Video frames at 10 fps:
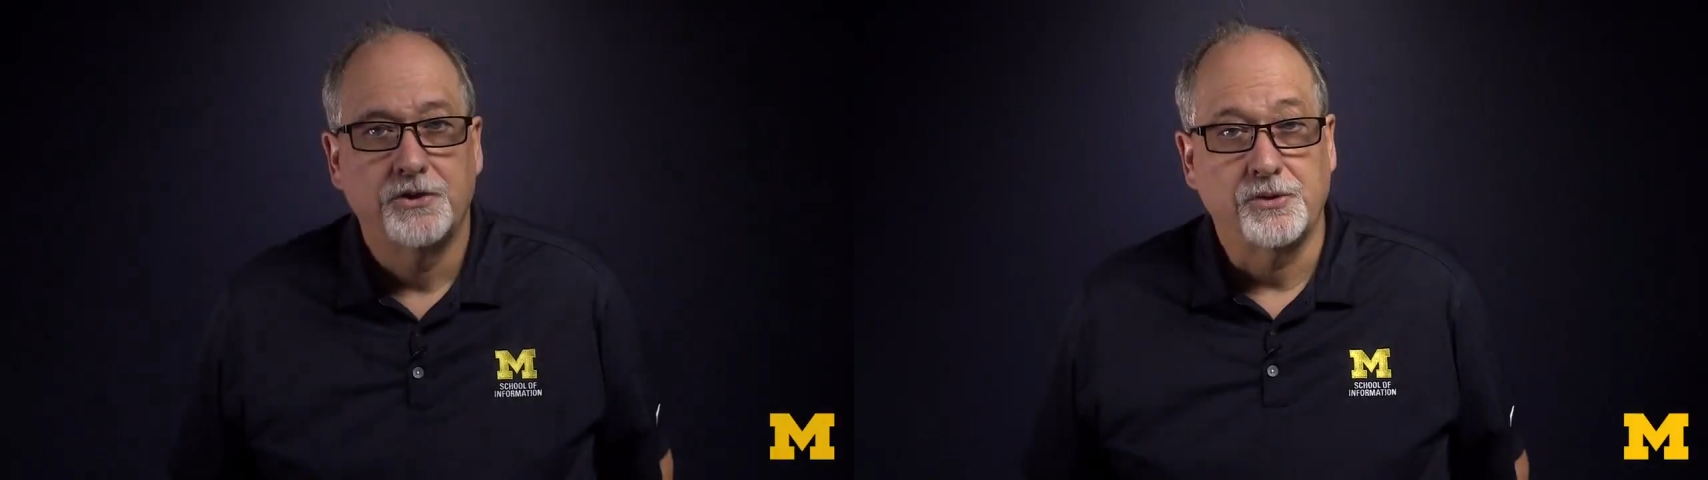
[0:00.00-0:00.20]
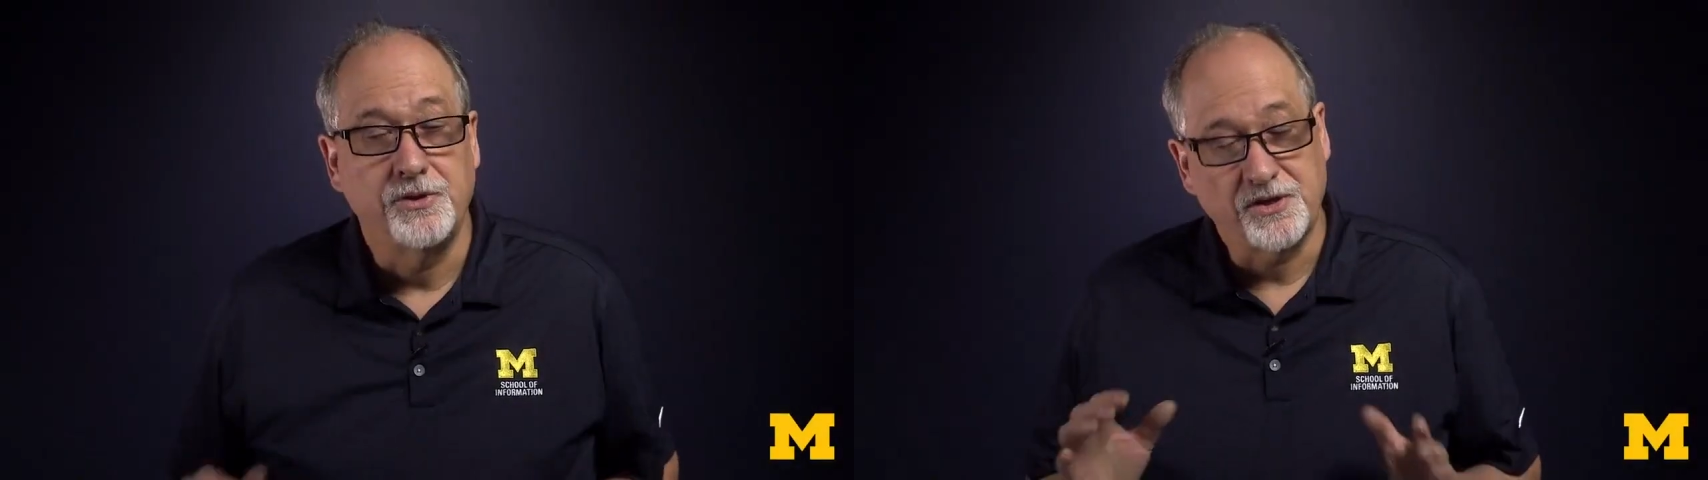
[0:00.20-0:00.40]

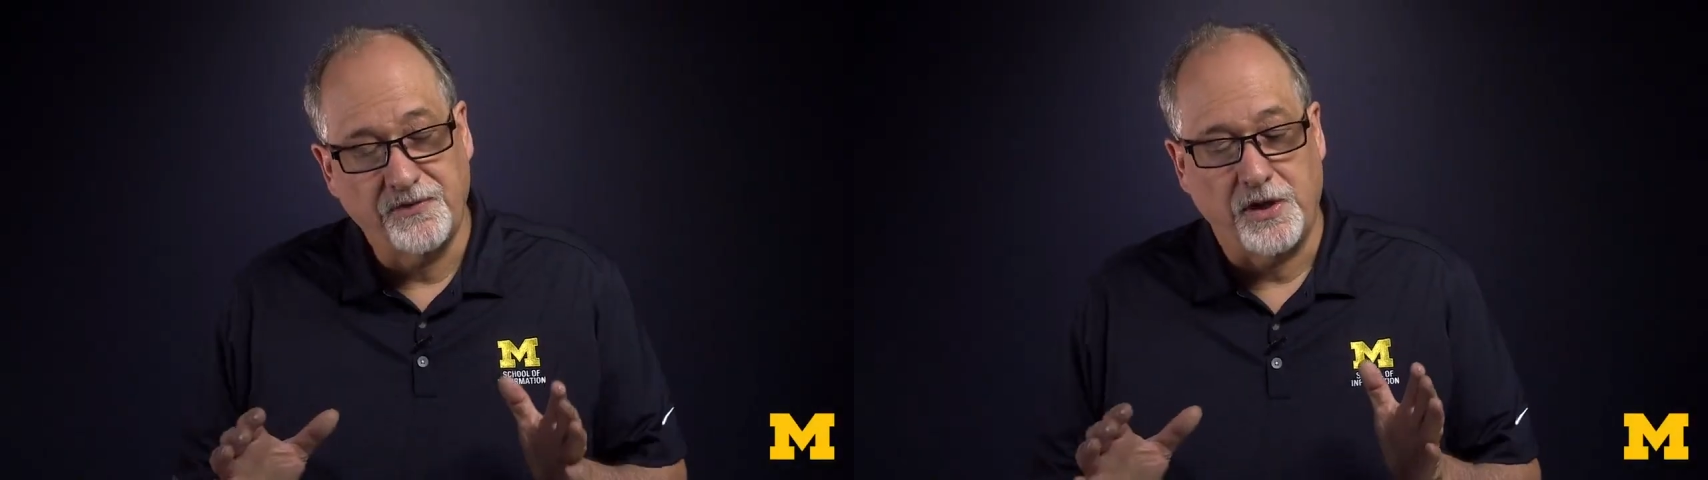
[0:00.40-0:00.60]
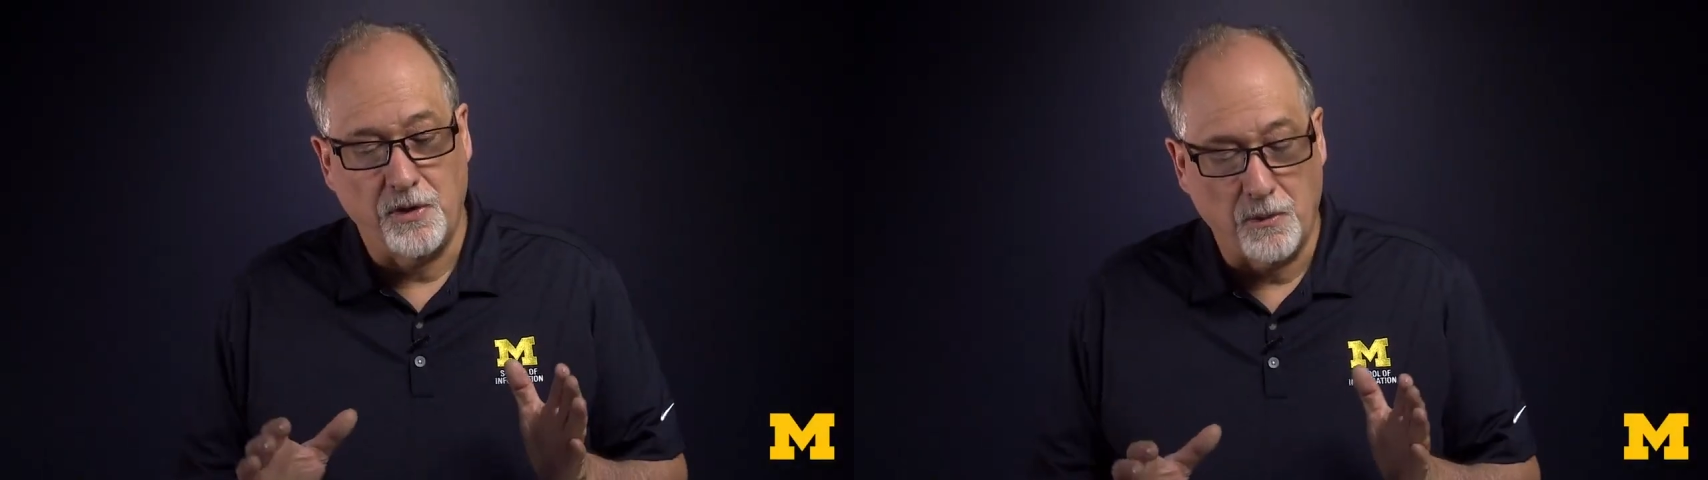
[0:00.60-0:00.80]
So in this
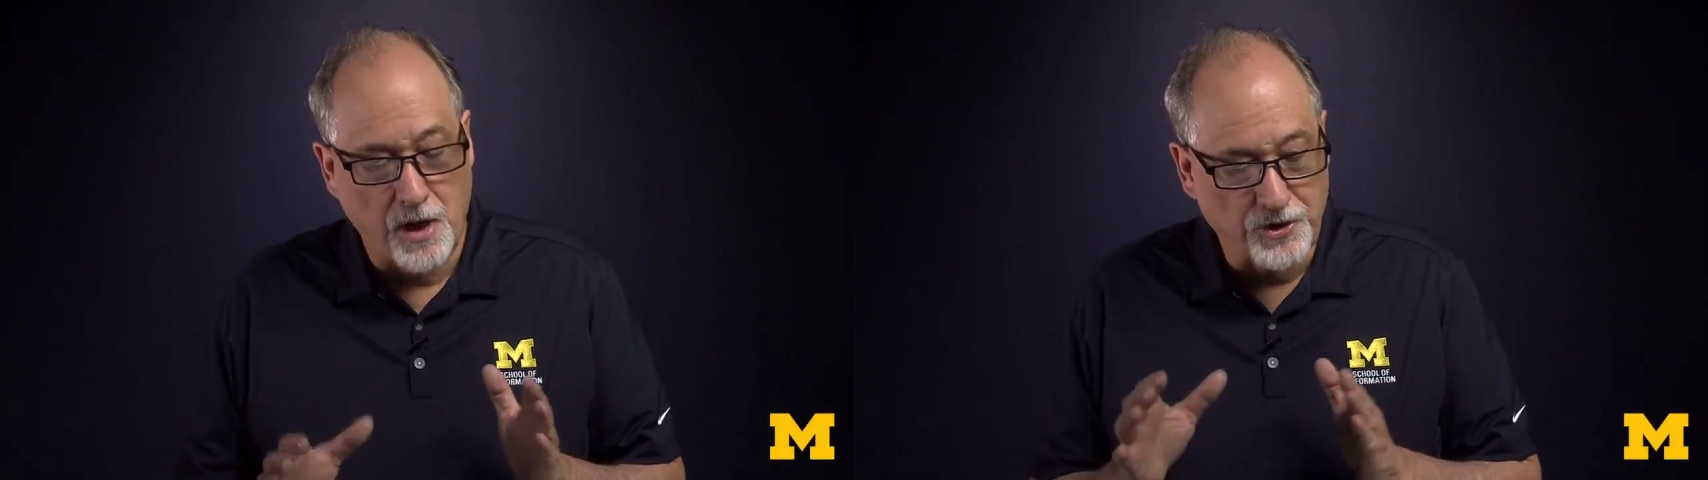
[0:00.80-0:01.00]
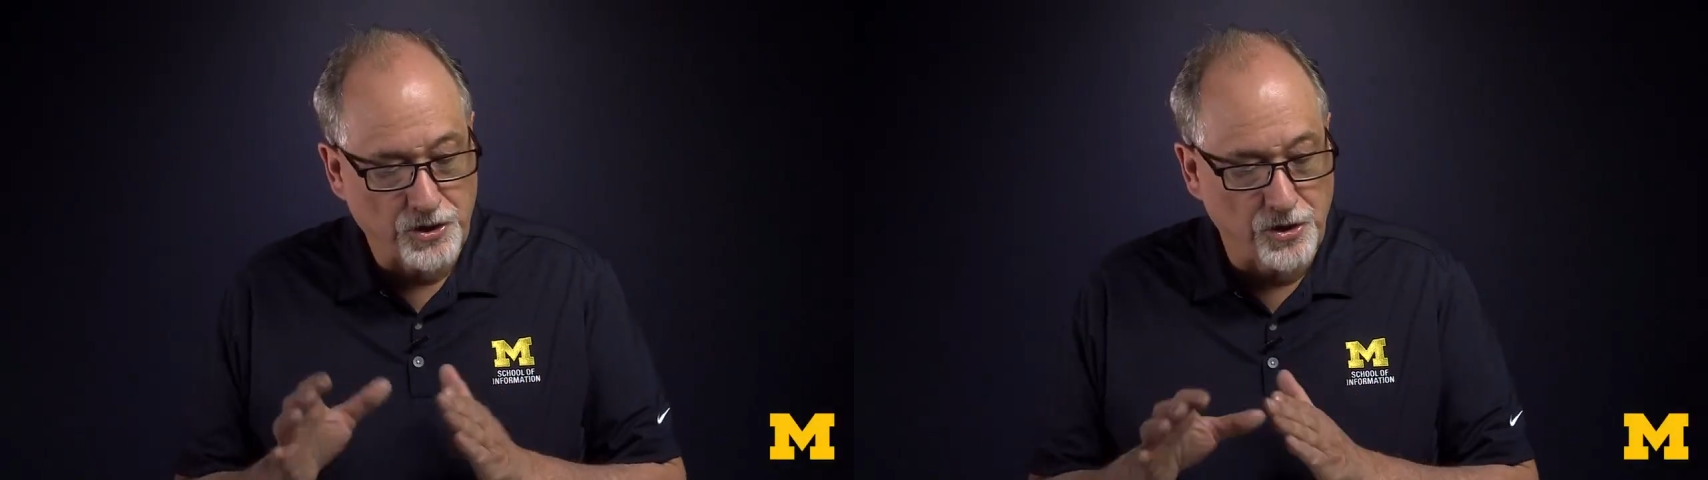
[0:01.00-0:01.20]
video, I
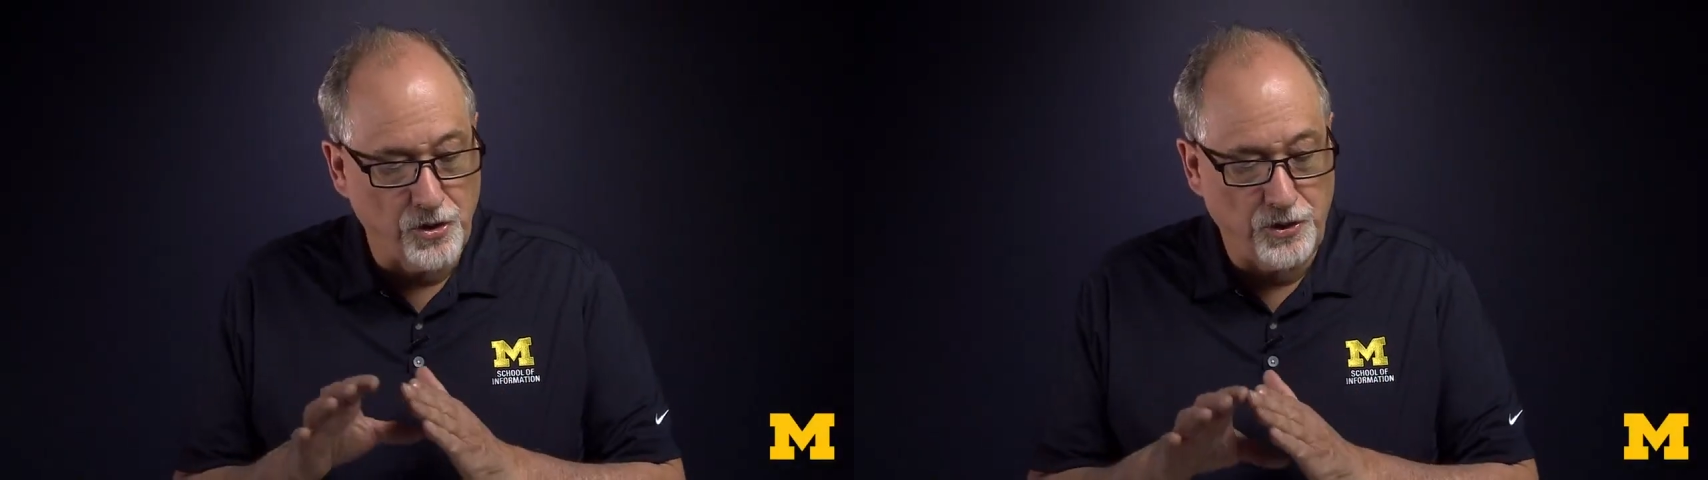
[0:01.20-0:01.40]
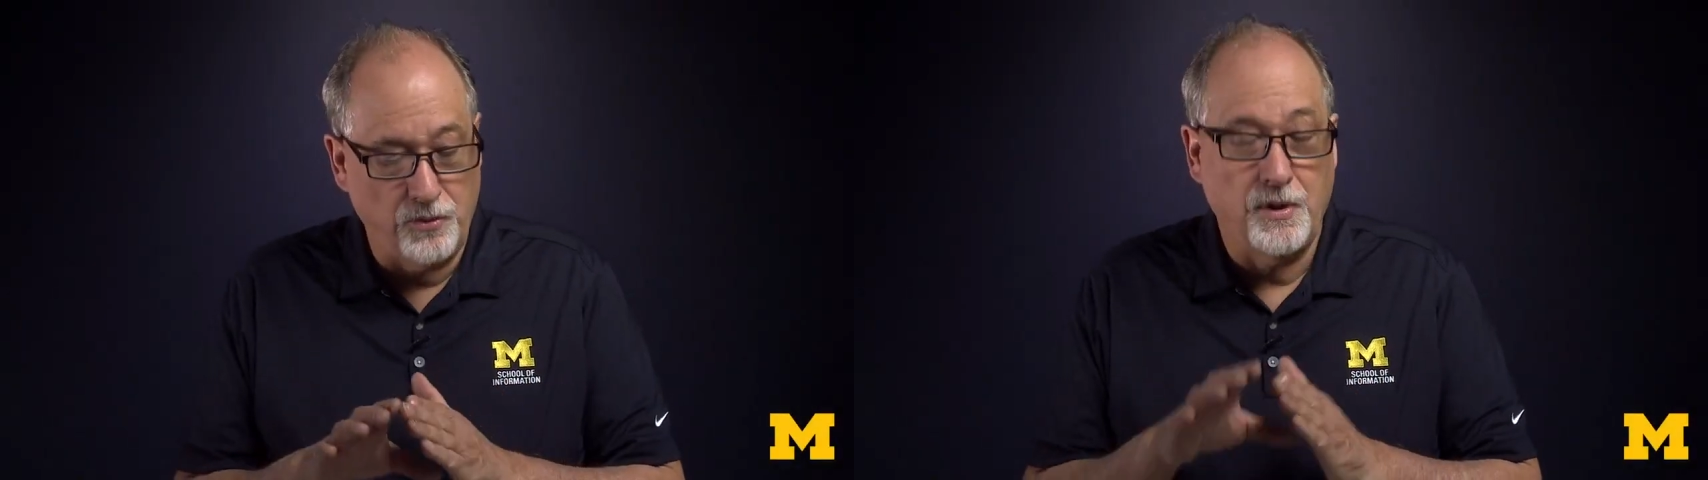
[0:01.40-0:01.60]
want to
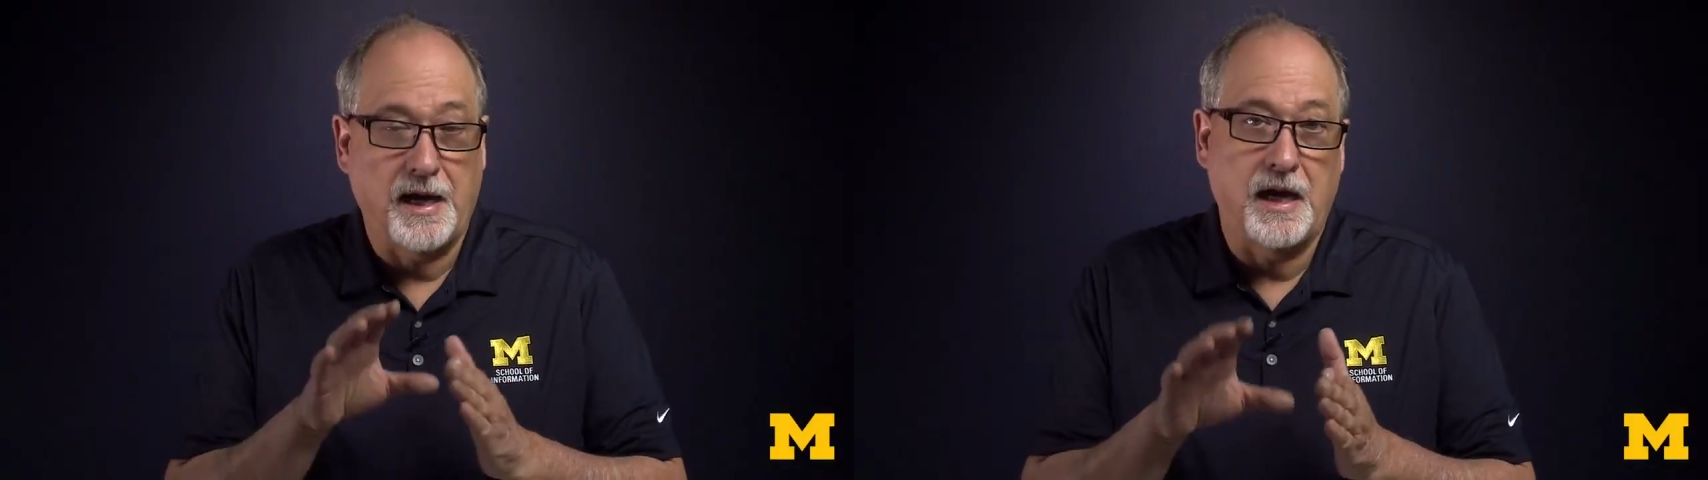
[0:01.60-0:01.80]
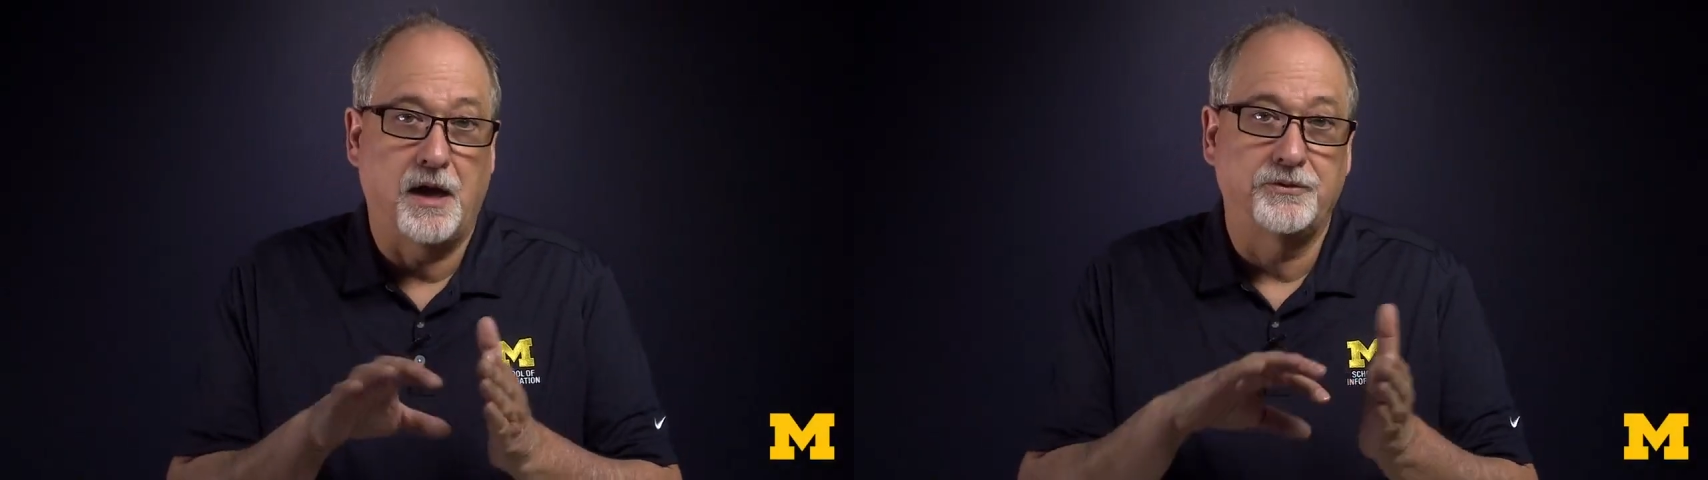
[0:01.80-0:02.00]
show you
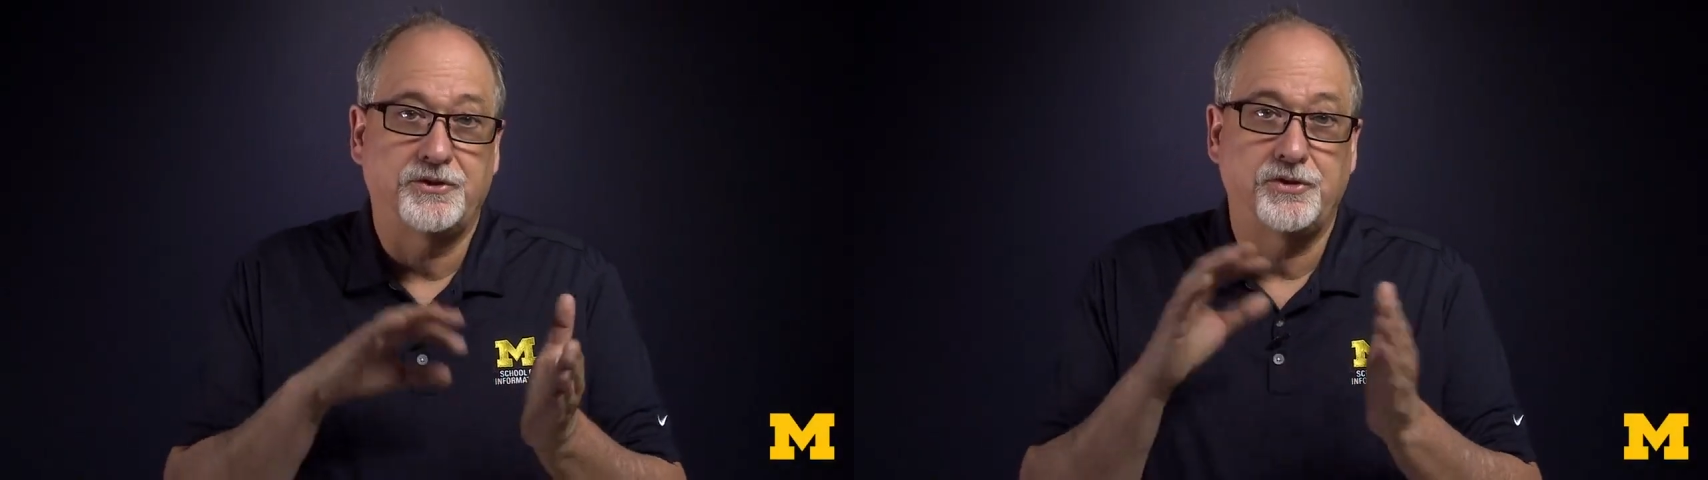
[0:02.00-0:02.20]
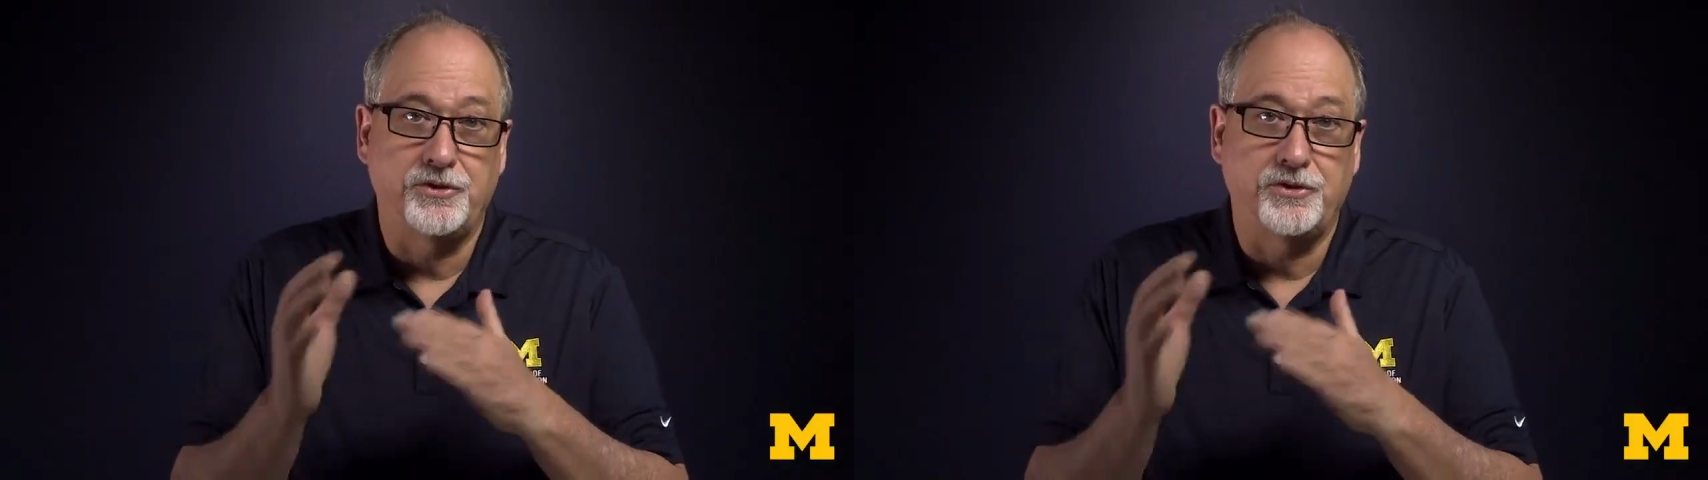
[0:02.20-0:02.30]
how to